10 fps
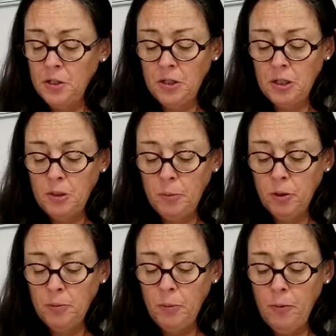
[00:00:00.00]

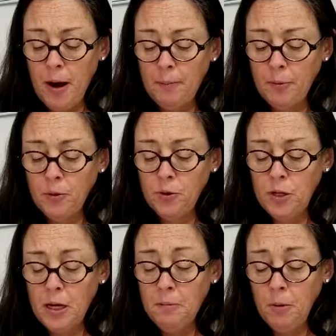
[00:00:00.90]
disposable
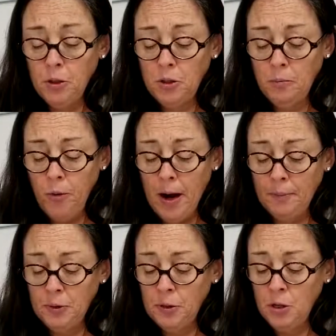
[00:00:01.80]
wrappers, and muslin
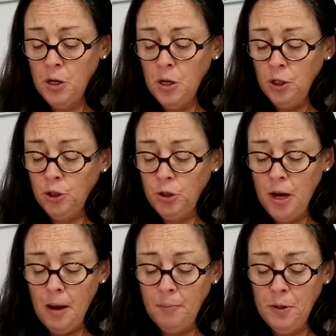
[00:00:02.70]
wraps should
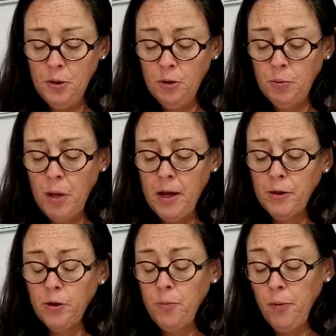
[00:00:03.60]
not be used with
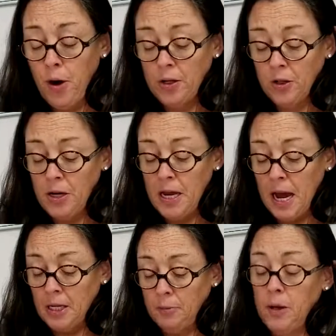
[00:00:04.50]
hydrogen peroxide
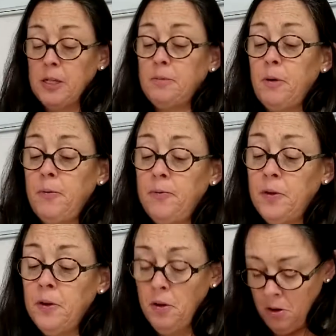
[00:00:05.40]
gas plasma
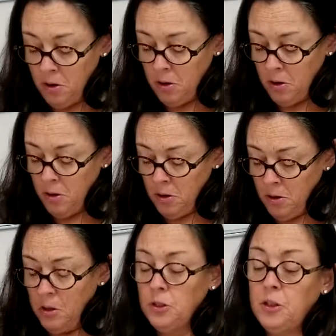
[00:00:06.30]

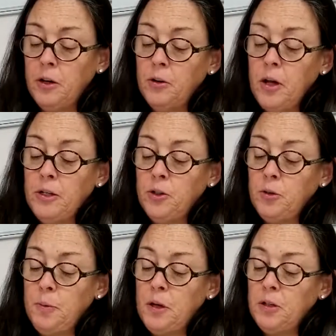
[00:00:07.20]

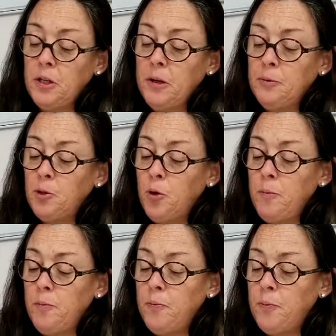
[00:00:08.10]
sterilizers because they
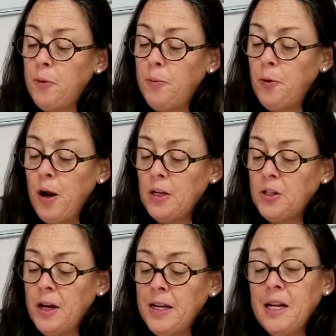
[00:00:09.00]
absorb the
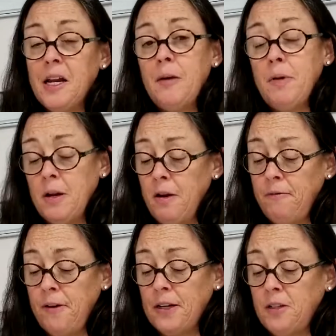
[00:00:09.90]
peroxide and inhibit
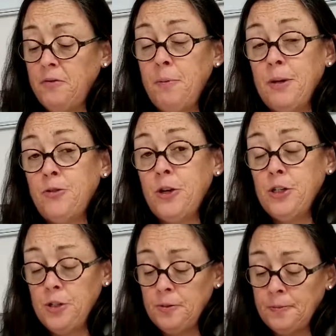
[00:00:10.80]
effective
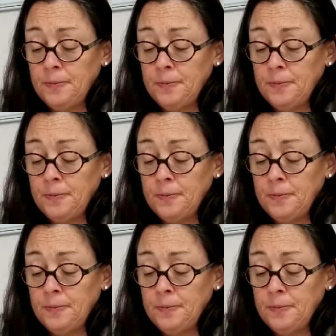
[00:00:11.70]
penetration.